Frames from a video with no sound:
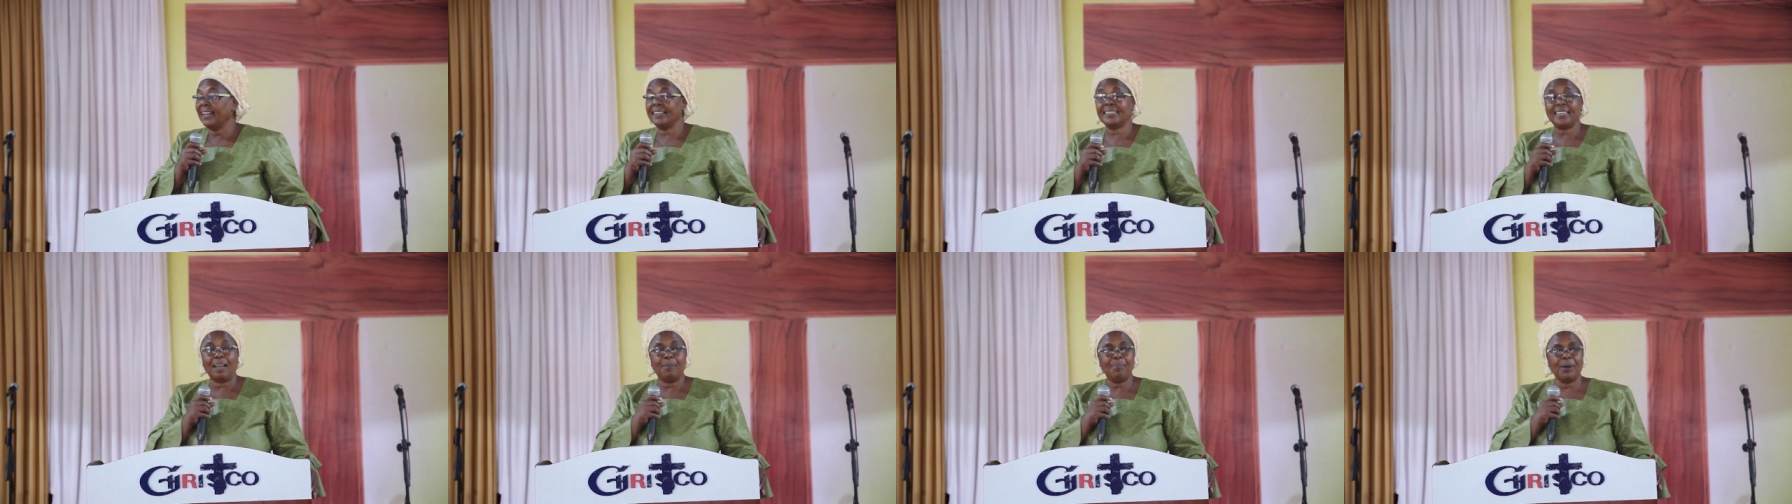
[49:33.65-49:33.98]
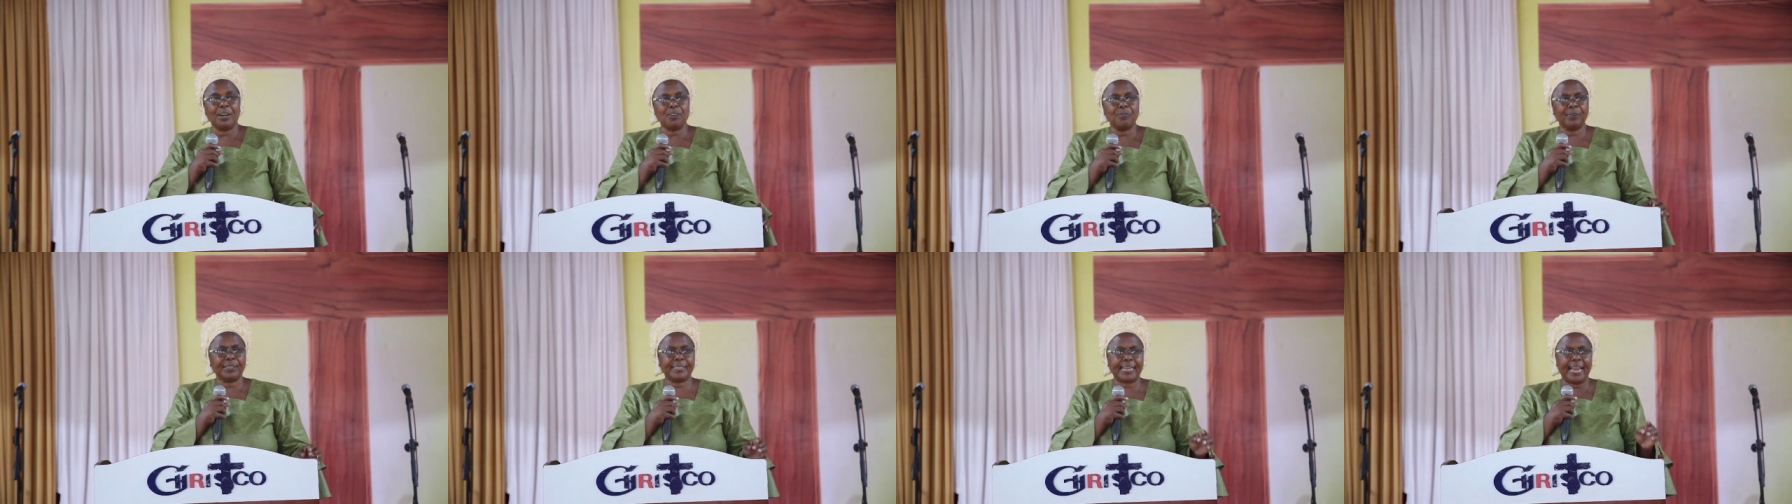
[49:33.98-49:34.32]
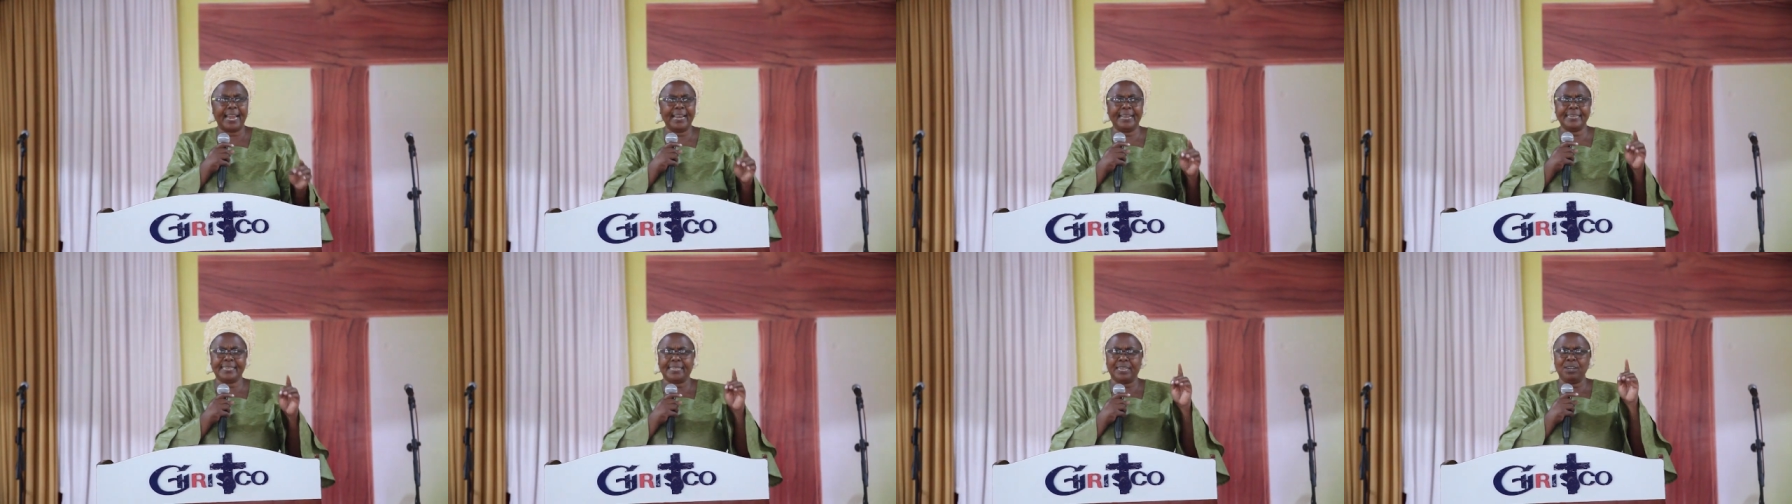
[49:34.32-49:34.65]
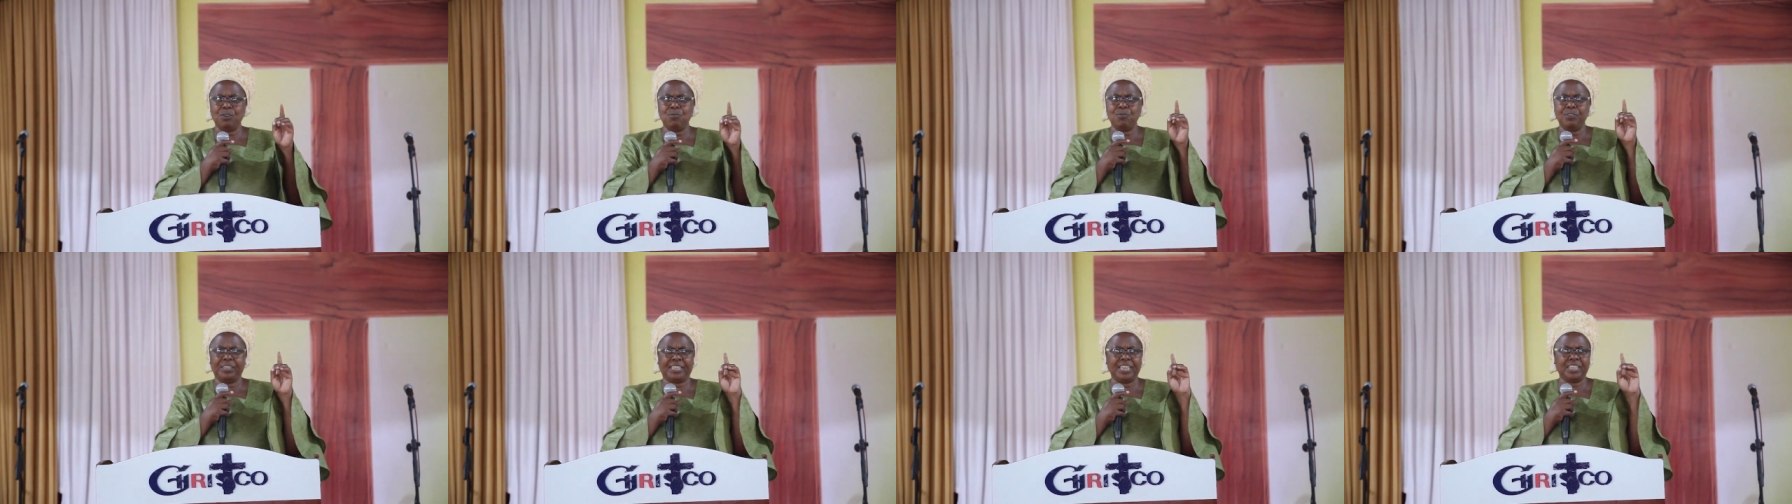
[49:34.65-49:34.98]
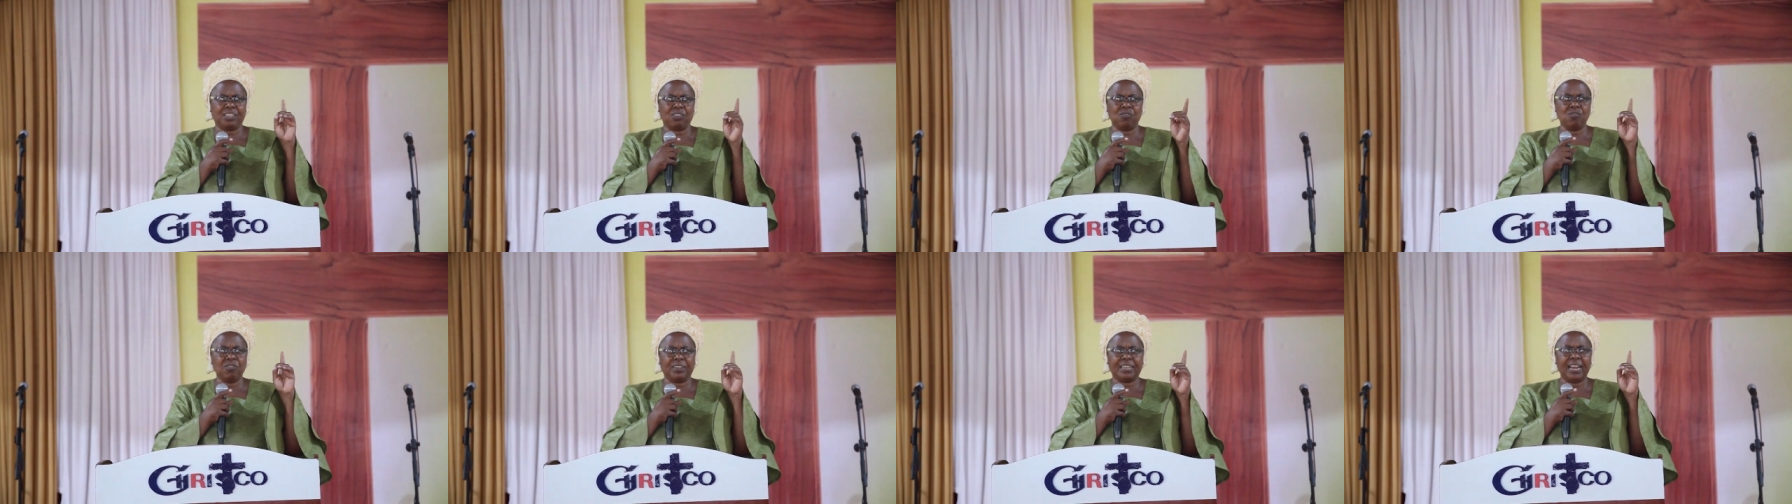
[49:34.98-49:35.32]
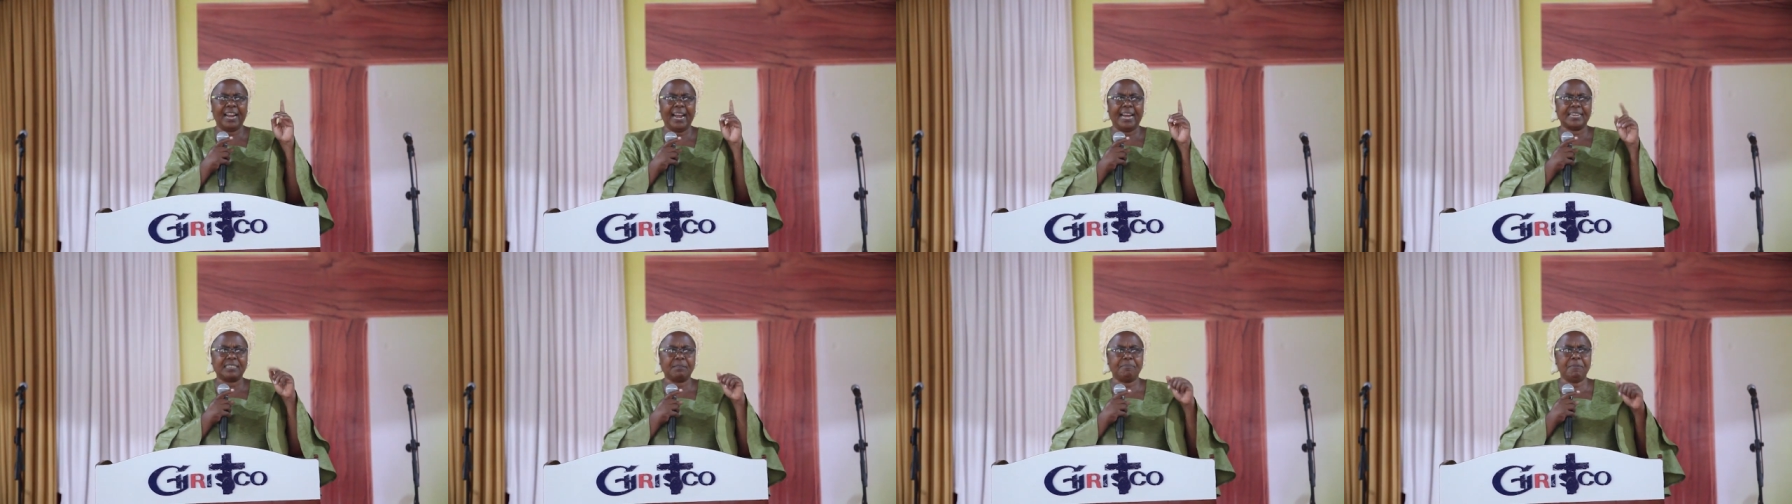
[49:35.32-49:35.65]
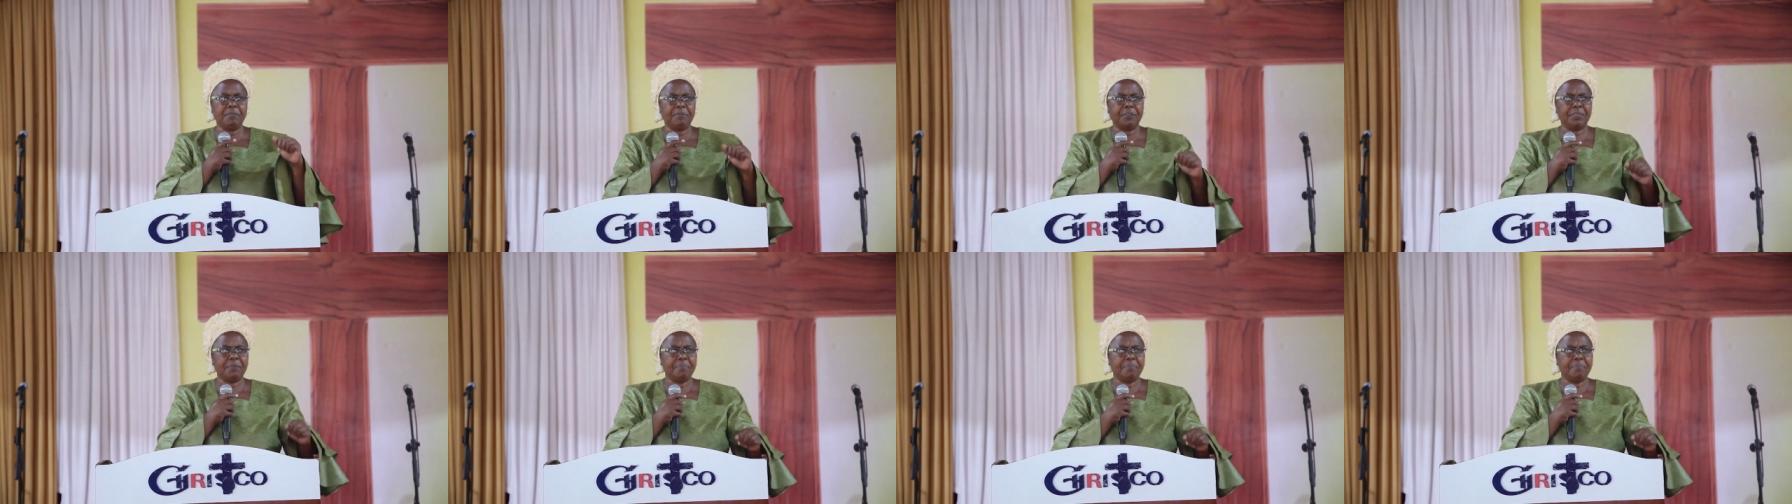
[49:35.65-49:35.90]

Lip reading: there is somebody who is saying she's looking at